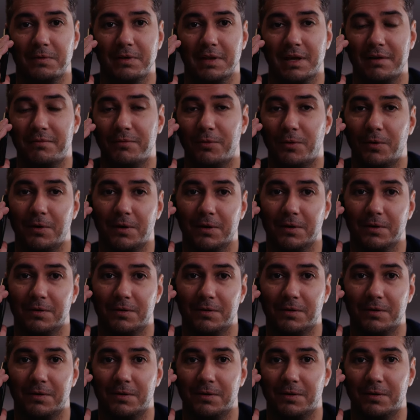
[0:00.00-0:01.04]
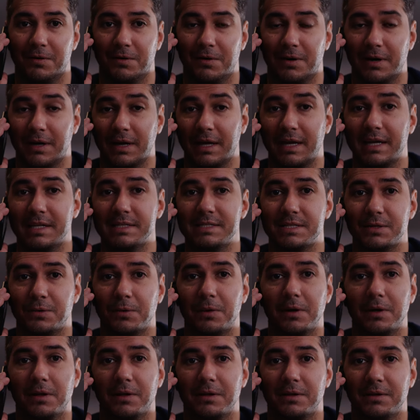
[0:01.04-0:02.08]
love oil or against
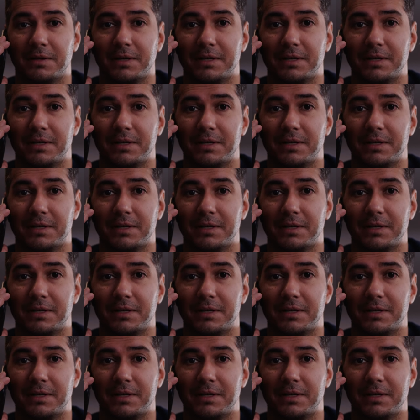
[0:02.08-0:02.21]
oil,